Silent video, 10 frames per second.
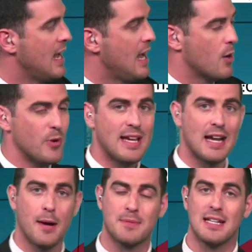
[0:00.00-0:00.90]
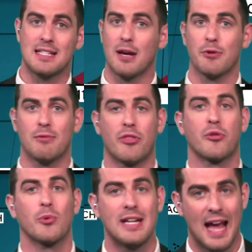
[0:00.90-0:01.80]
And we get updates every
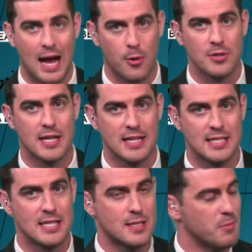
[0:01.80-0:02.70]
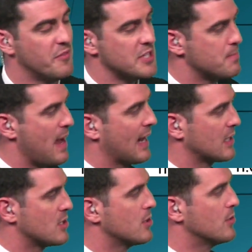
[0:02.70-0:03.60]
three hours on a system of this
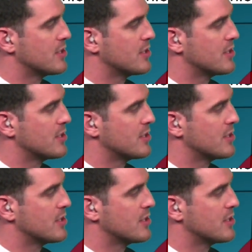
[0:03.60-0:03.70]
magnitude.